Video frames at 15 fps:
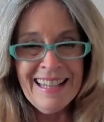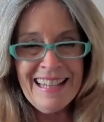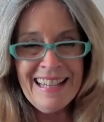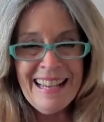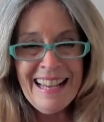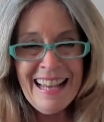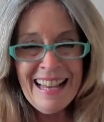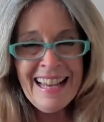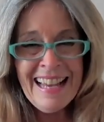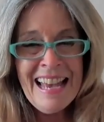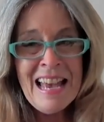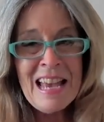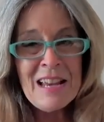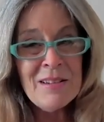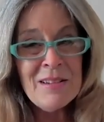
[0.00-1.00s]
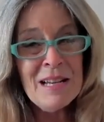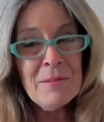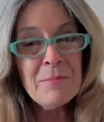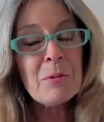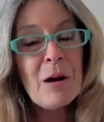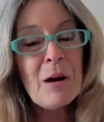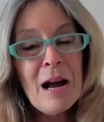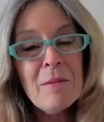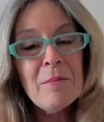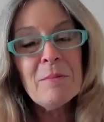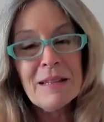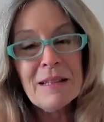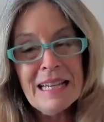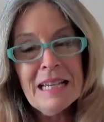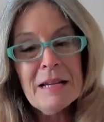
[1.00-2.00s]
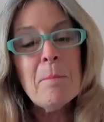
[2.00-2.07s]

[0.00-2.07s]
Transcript: You need probably